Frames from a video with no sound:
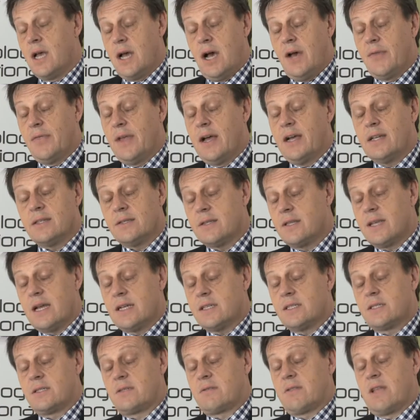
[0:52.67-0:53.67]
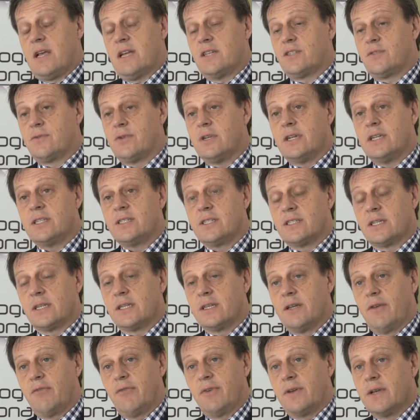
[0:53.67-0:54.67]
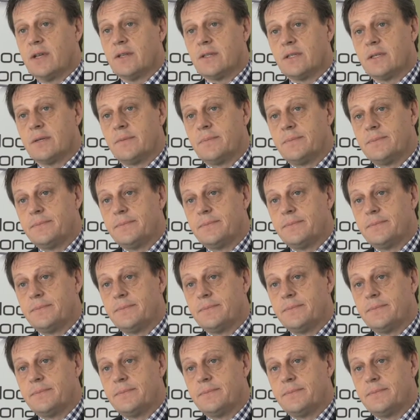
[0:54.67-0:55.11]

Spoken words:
And that's really significant.